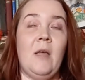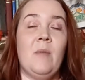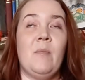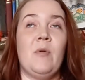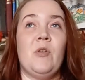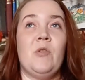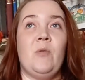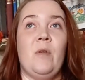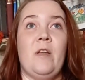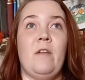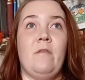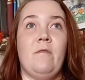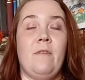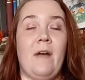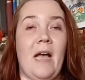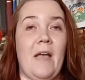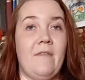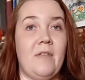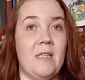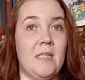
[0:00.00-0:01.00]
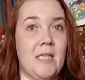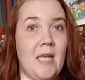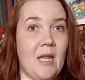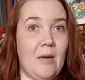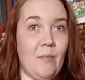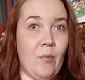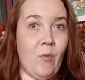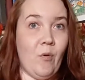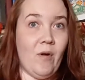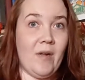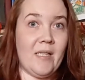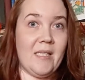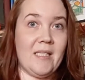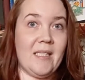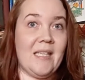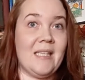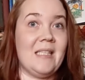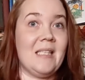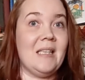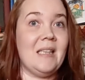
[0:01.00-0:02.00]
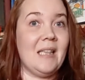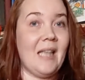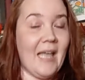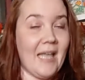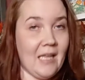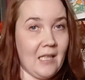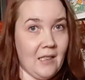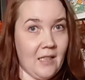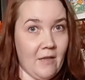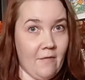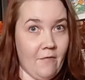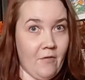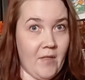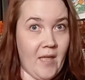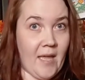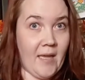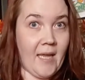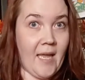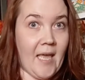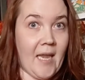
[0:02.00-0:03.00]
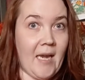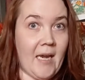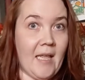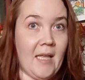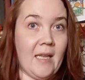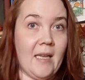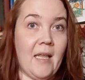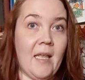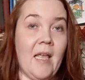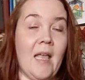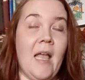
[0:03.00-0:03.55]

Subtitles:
Between 5 and 10 points is likely for that candidate.